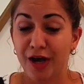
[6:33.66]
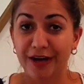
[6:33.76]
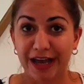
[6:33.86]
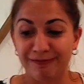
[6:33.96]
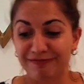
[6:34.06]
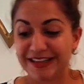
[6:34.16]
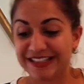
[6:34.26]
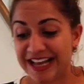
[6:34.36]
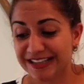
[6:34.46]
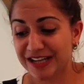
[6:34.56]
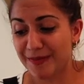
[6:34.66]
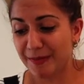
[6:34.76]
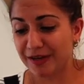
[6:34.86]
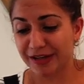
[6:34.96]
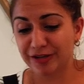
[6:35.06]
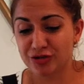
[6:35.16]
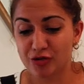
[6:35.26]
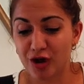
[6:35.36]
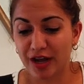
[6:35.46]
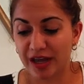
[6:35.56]
Okay, so next up I'm gonna
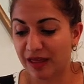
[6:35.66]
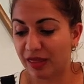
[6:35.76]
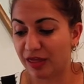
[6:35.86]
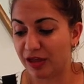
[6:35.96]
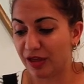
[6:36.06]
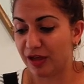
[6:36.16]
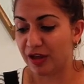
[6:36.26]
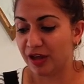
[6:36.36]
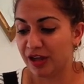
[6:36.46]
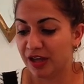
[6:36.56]
try the,